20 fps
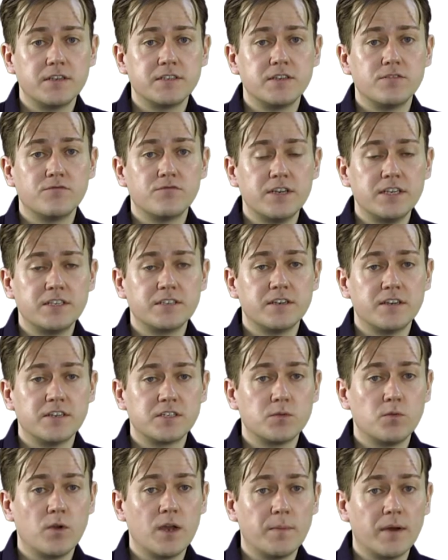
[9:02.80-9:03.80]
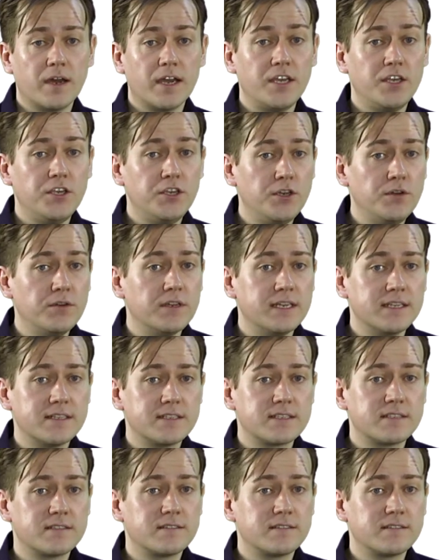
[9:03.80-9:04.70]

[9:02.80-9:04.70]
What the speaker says: in research whereby units,